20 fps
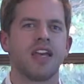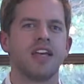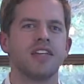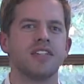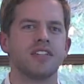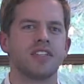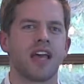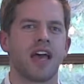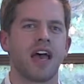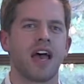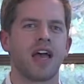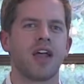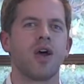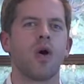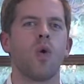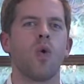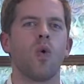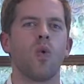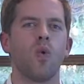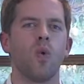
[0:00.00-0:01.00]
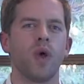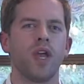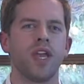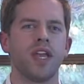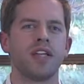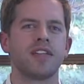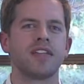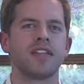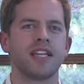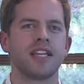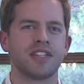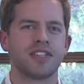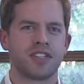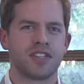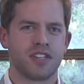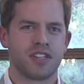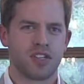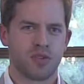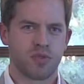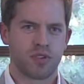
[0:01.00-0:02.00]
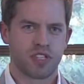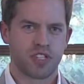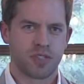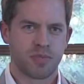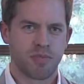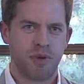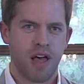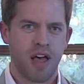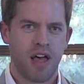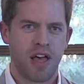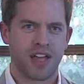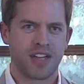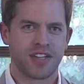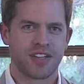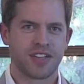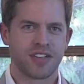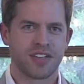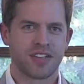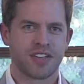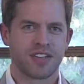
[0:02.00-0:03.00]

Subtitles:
is that we listen to respond,